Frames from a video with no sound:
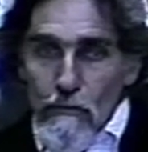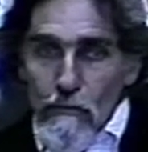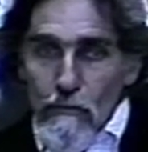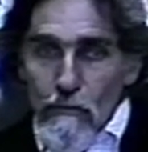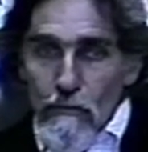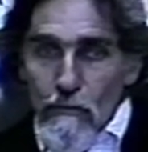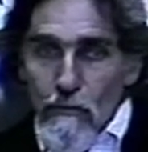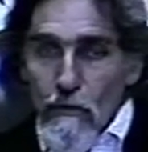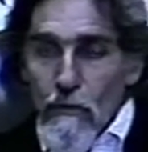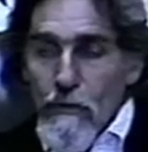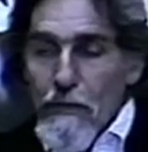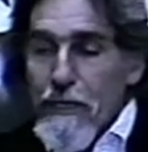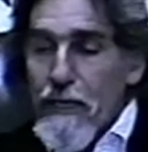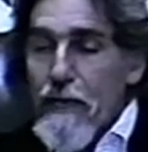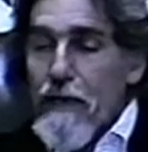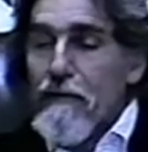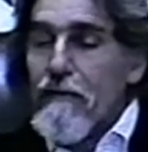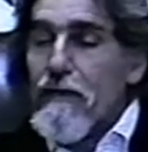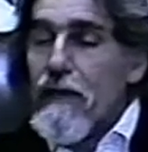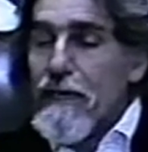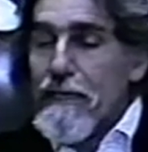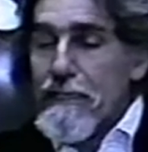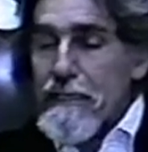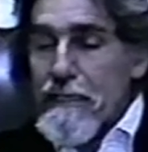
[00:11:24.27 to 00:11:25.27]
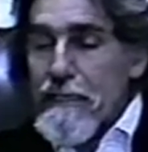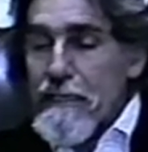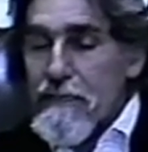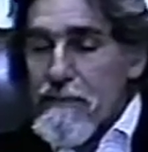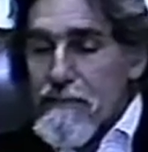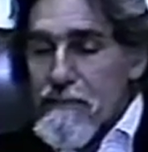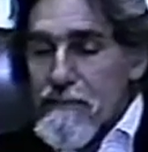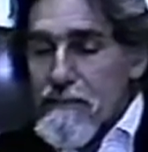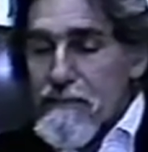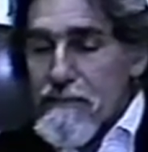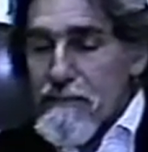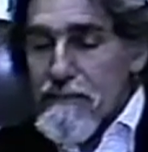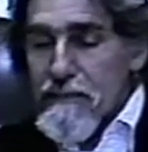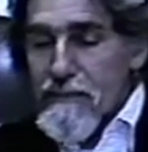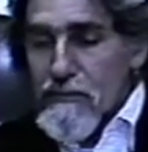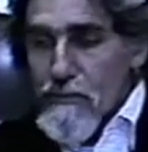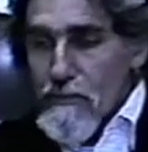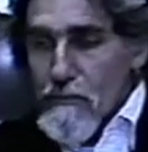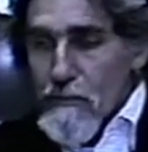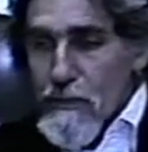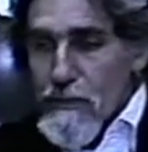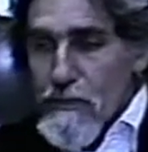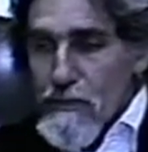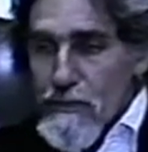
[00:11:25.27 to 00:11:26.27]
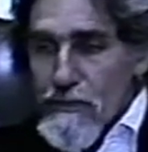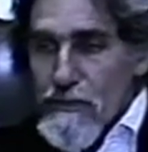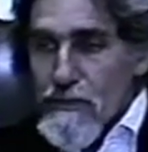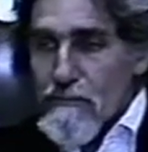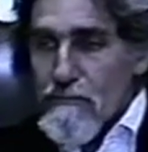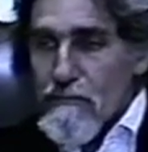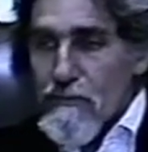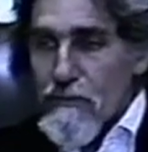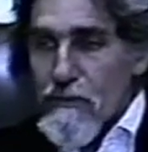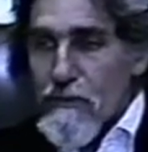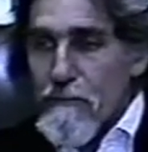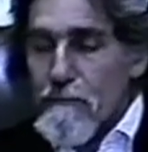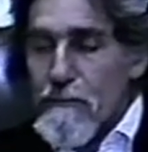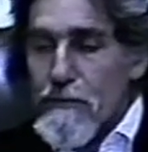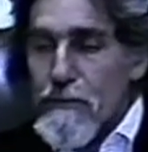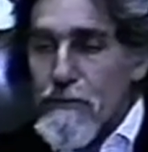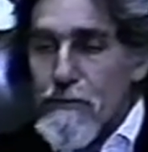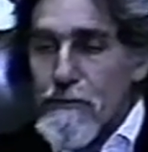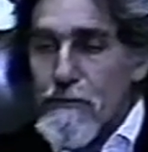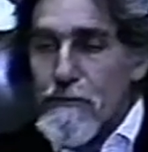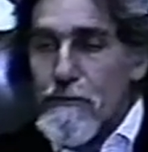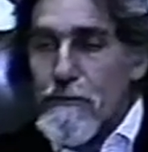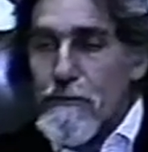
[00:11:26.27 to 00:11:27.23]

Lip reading: throwing out ideas and situations for them to